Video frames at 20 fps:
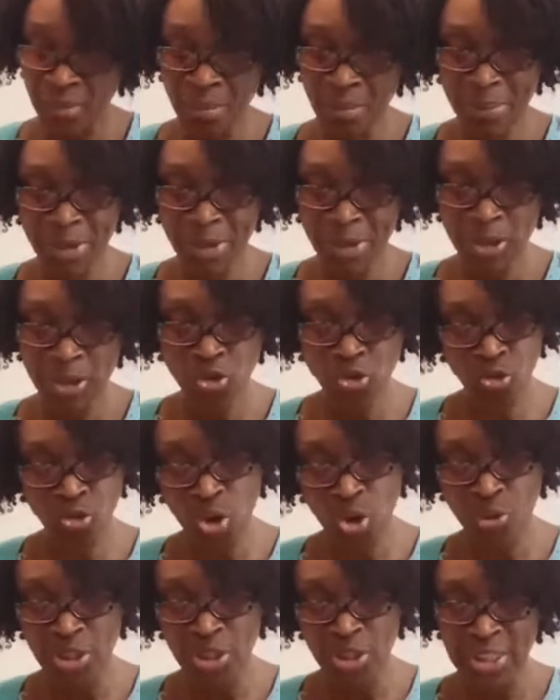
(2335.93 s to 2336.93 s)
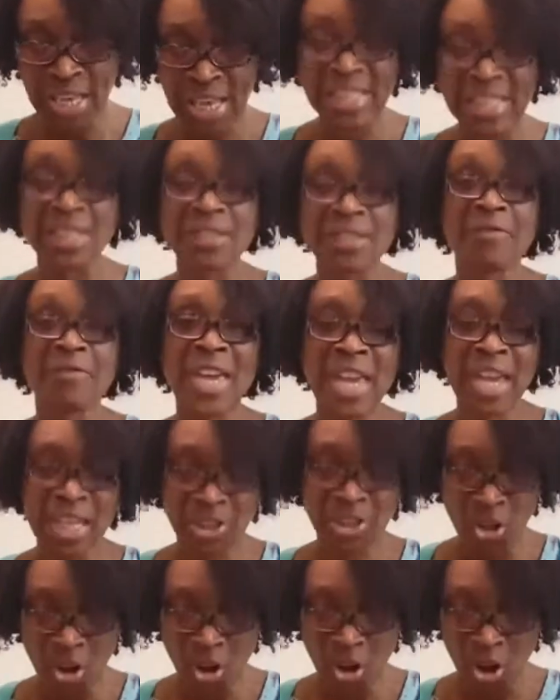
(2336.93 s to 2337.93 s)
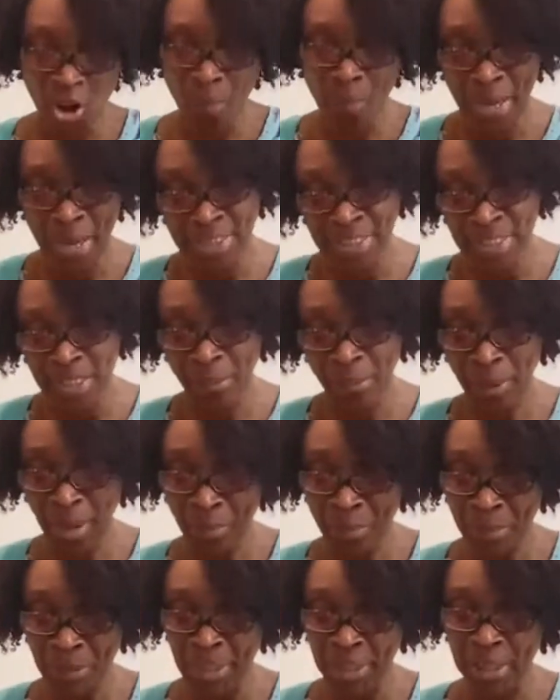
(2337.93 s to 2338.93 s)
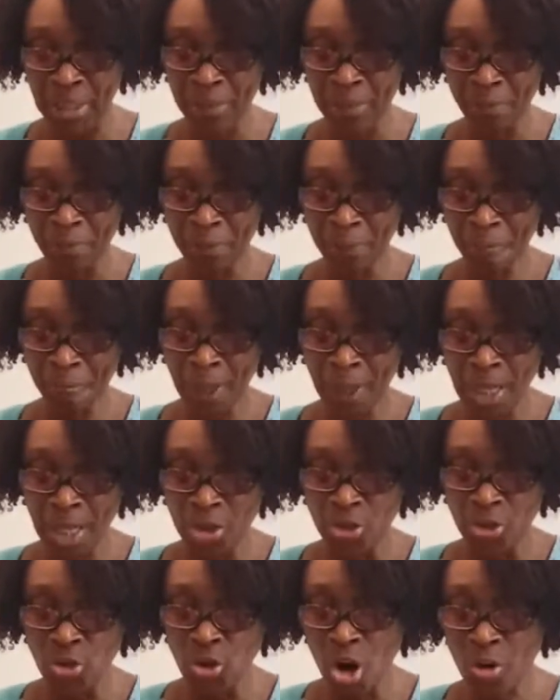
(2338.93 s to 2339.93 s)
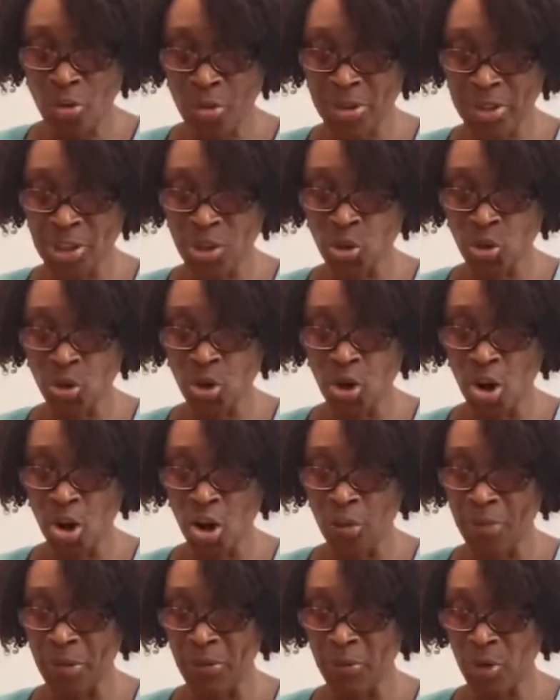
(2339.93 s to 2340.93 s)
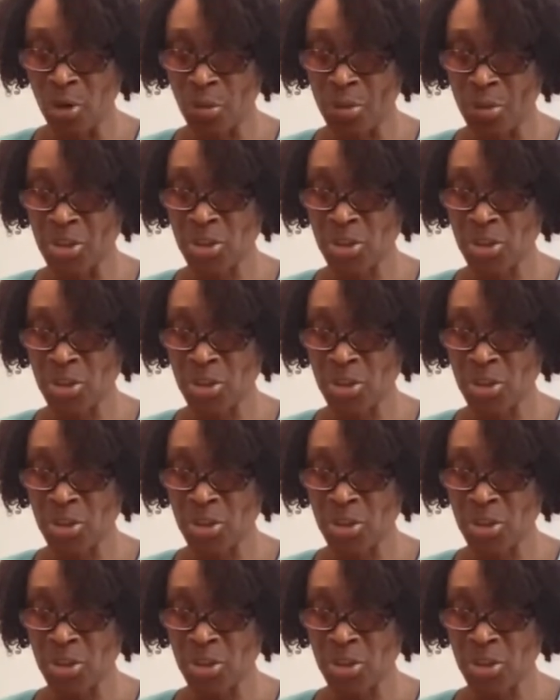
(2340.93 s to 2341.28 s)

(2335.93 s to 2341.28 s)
maybe stroking daddy's face or petting a puppy. Nor is it too long before we